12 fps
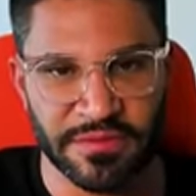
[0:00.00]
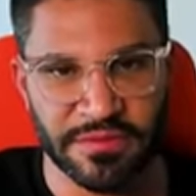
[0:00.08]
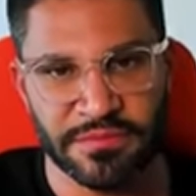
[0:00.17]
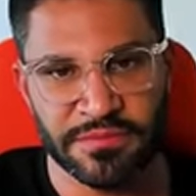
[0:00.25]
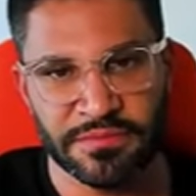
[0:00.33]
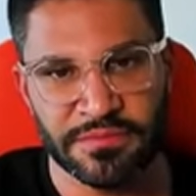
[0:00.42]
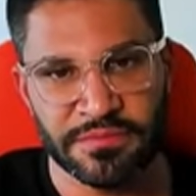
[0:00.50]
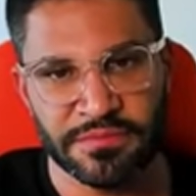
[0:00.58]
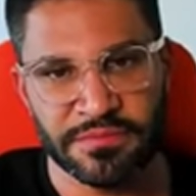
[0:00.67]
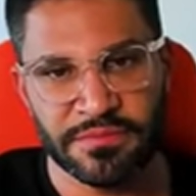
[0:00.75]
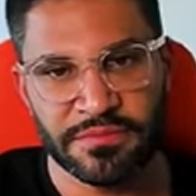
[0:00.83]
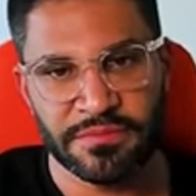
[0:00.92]

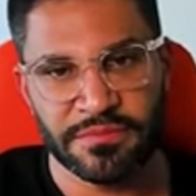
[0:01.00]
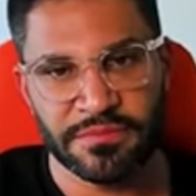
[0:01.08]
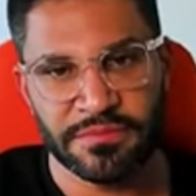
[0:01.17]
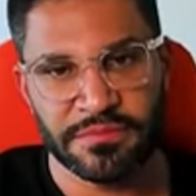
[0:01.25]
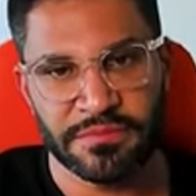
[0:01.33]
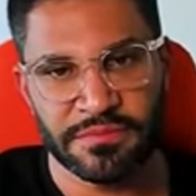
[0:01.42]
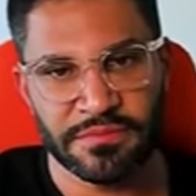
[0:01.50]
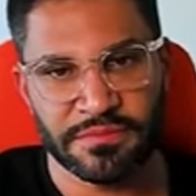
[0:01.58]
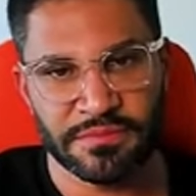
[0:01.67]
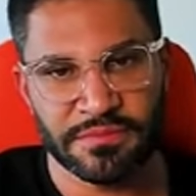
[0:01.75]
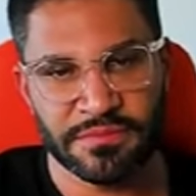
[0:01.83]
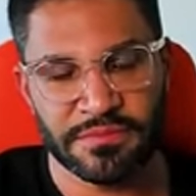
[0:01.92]

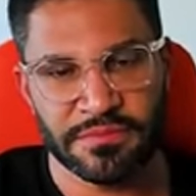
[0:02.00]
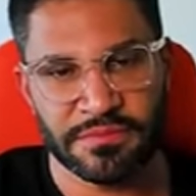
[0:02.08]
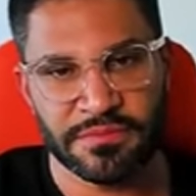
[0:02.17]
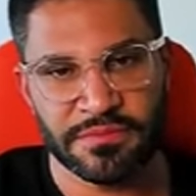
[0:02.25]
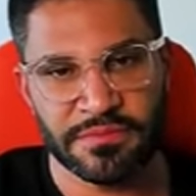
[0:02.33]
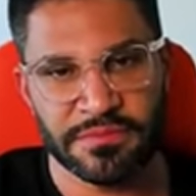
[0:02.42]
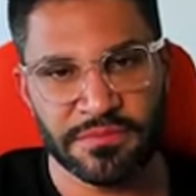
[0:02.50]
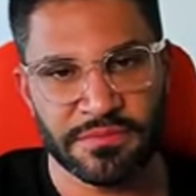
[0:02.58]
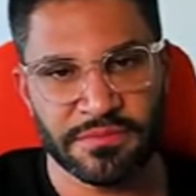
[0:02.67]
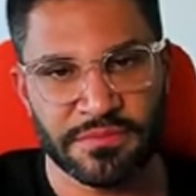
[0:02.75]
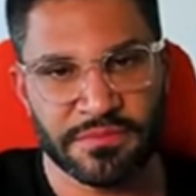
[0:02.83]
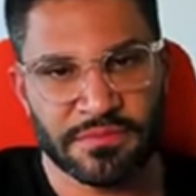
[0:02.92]

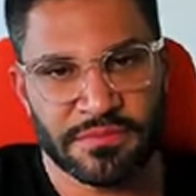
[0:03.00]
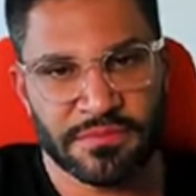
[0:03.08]
[no speech]